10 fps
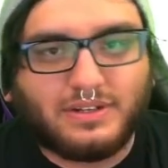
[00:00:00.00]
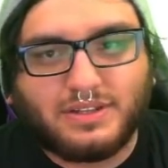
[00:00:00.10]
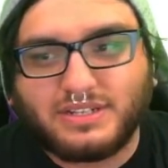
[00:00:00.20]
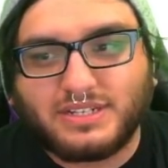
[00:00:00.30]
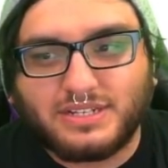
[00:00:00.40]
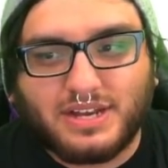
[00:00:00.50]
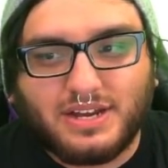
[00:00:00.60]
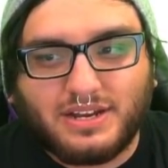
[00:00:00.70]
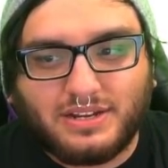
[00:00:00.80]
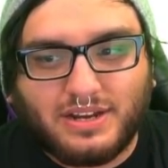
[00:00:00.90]
This is
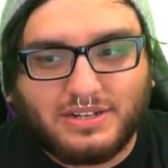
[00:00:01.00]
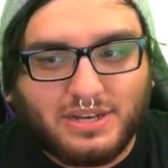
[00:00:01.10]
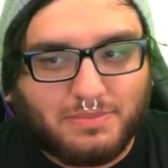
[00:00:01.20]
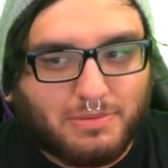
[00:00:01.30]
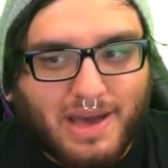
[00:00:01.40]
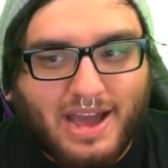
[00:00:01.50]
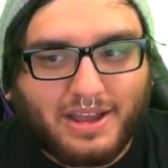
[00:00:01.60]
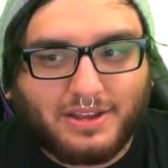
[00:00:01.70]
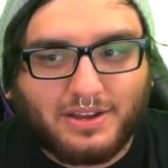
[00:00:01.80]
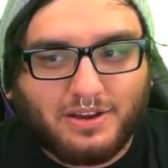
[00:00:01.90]
a double
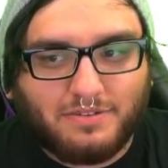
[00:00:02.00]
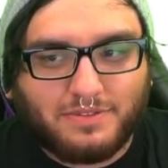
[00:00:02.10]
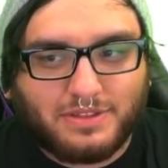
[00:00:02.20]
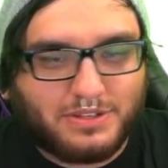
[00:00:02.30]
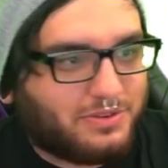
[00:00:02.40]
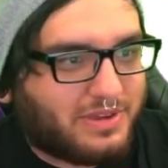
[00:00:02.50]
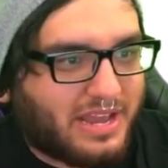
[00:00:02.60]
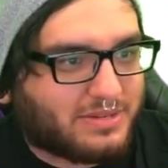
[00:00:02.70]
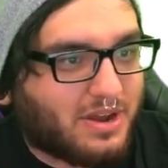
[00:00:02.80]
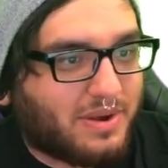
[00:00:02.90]
pack of the 2
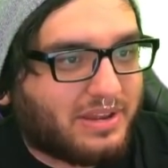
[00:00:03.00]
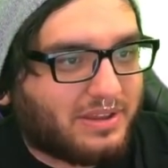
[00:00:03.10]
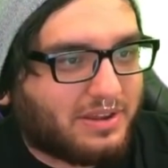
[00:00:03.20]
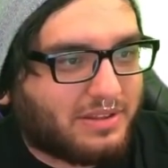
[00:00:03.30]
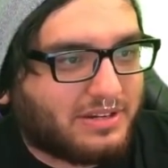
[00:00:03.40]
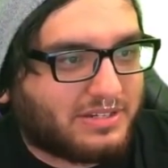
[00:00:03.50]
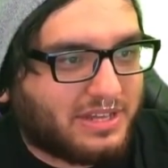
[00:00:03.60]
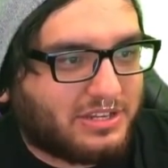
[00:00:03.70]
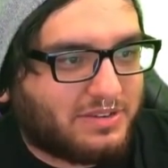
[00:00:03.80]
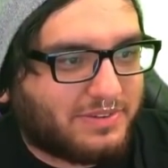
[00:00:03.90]
games. Oh, wait, no, here's the
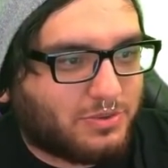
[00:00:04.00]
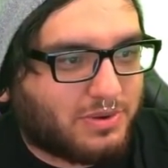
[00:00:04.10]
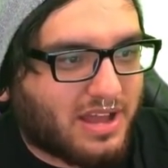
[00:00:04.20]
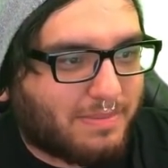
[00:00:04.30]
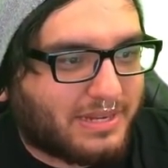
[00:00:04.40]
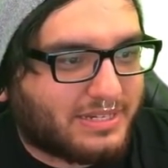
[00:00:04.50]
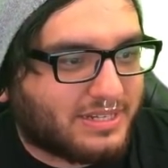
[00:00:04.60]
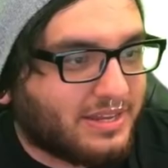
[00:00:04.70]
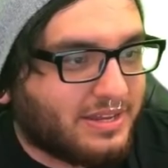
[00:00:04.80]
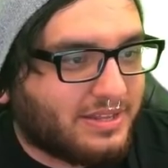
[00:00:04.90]
individual copies.
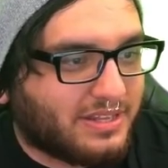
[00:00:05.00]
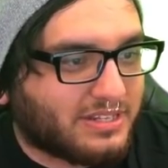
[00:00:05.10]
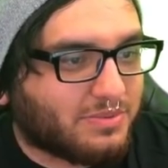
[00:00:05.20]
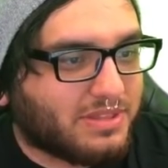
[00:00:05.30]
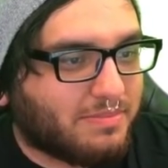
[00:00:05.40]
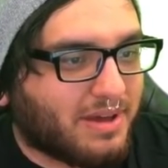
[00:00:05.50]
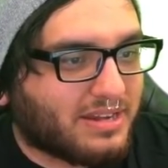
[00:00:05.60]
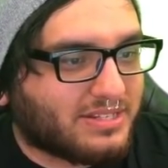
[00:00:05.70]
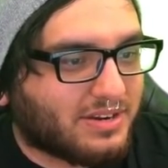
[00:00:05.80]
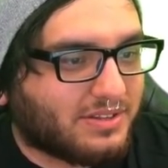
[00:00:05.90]
This is what the
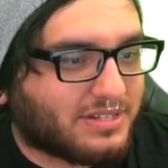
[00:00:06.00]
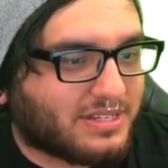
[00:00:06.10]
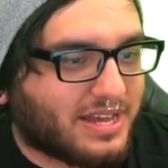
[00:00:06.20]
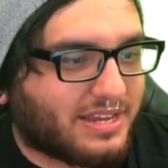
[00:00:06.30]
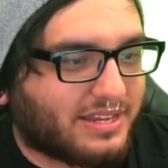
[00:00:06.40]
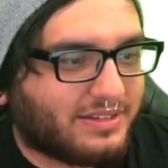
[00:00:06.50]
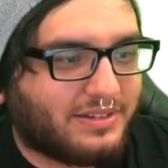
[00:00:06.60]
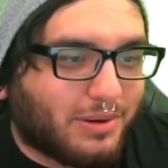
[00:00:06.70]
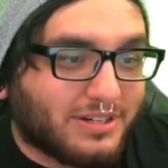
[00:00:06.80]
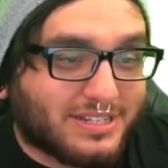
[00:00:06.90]
box art looks like.
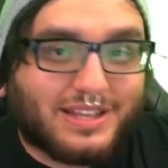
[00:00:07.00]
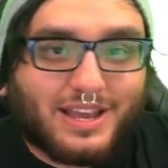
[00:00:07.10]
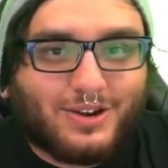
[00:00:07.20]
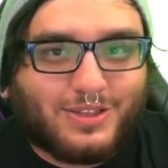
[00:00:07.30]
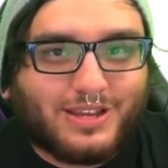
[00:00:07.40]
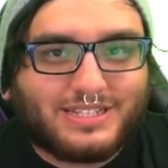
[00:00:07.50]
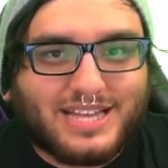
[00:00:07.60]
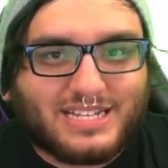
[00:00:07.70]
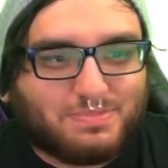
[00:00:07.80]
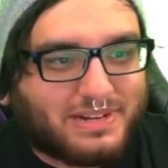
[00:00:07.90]
Personally, I don't think it's
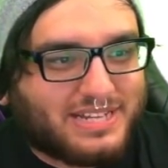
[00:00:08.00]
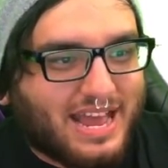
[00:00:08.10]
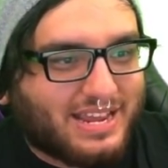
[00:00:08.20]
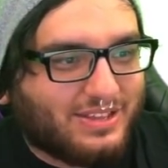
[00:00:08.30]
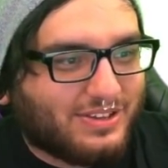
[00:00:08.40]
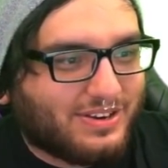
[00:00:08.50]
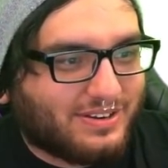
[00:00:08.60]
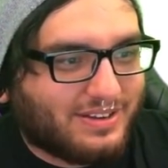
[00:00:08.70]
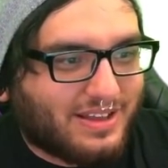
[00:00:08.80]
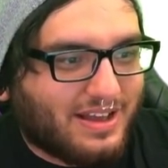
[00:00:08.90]
that spectacular,
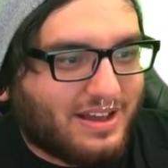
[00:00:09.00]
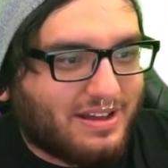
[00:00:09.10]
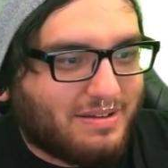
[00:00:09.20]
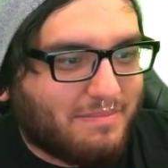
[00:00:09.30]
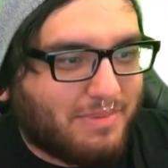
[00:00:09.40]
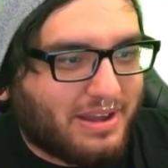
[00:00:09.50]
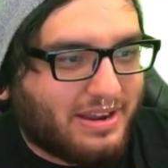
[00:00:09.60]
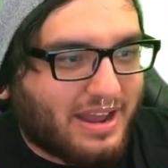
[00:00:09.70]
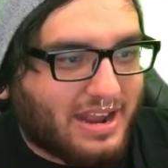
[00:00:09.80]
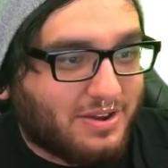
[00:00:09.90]
but
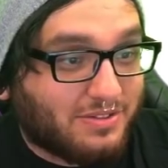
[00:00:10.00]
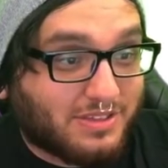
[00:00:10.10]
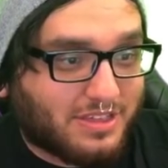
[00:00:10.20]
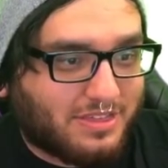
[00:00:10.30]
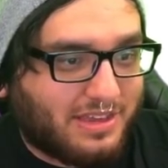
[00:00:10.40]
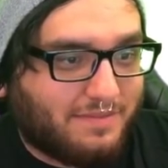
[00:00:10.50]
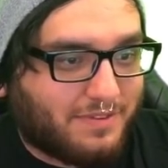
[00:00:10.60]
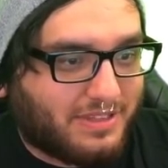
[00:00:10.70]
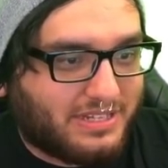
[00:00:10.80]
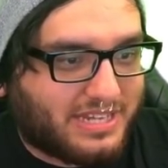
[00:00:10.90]
I know that the theme for
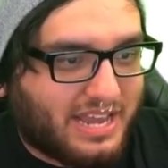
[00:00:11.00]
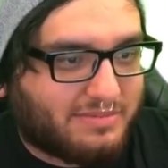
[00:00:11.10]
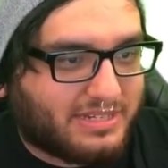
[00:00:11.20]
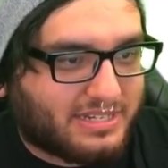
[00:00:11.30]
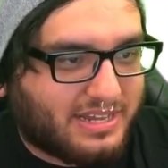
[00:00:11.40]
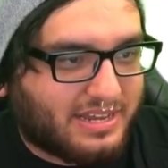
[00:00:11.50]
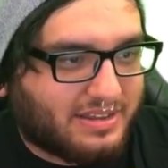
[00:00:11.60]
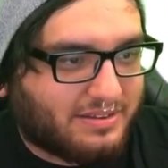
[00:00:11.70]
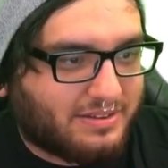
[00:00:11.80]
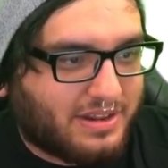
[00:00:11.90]
these games is like,
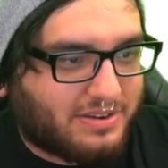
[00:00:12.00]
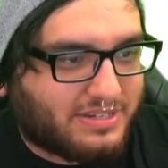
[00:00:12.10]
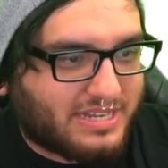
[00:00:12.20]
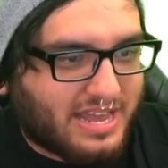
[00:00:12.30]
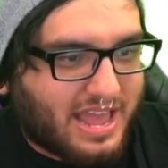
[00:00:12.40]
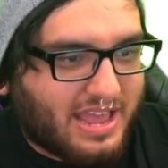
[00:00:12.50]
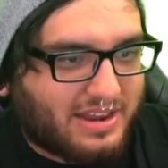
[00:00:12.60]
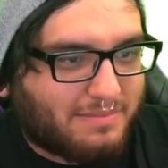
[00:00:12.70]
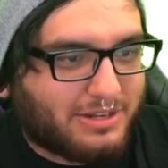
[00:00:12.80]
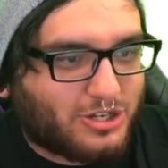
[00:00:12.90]
you know, cyan
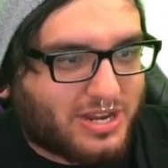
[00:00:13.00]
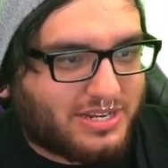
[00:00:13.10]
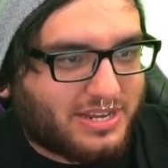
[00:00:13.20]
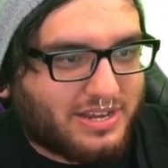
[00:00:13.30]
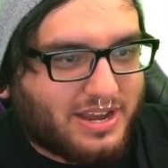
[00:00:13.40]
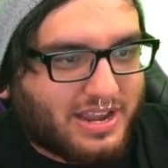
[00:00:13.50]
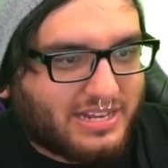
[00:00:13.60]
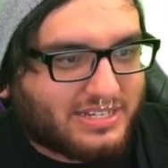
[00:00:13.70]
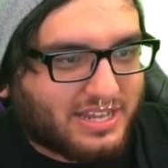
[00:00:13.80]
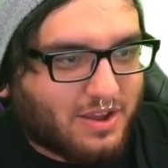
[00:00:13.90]
and magenta
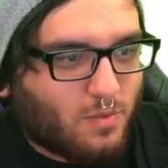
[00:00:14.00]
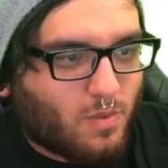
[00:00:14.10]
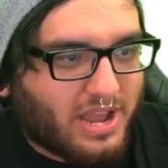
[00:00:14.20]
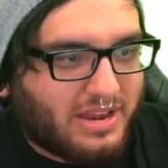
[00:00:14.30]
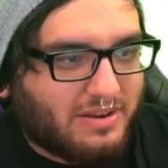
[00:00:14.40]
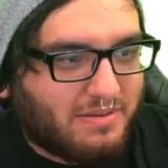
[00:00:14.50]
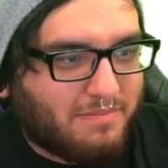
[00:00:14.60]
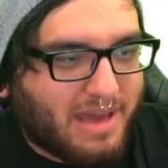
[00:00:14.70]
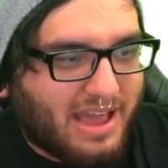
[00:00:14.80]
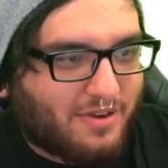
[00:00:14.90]
against like a white
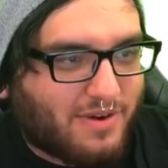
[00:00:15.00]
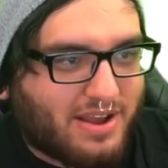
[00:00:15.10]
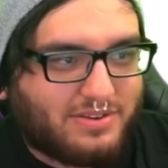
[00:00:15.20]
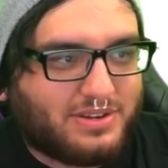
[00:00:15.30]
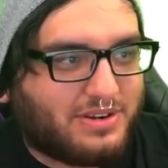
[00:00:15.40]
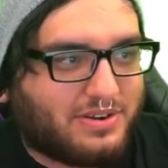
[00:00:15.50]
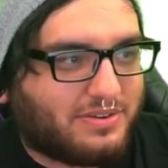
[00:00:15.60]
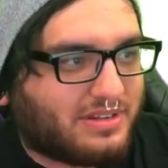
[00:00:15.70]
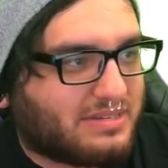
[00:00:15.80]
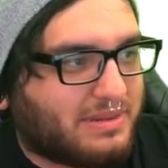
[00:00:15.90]
background, you know,
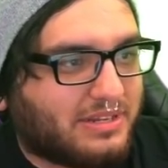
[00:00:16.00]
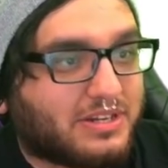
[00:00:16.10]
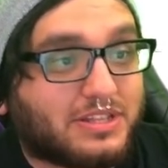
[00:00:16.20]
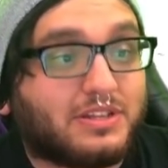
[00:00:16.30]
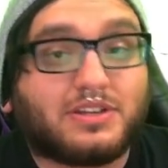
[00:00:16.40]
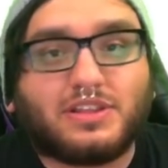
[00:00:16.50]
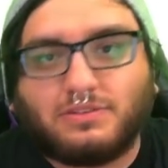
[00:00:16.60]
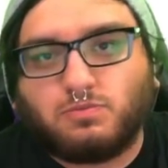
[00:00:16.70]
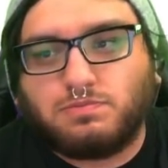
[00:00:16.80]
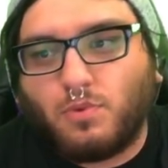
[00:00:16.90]
because I mean, look at the
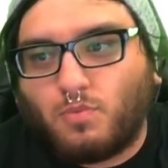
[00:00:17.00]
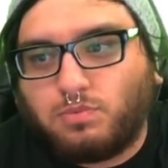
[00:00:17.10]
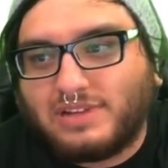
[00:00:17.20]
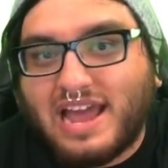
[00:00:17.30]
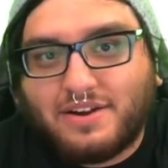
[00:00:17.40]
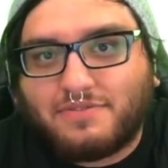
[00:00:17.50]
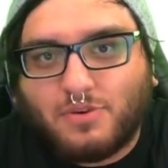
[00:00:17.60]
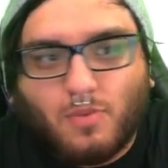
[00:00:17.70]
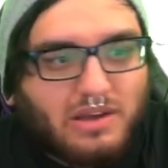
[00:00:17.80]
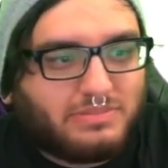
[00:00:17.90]
layout of the
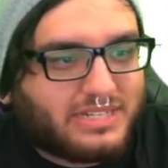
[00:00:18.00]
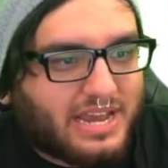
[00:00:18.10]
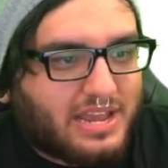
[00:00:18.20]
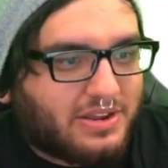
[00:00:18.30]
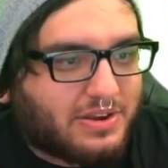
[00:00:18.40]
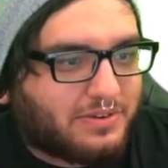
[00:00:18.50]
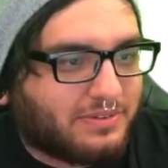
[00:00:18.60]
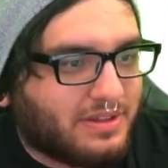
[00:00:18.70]
website, you know.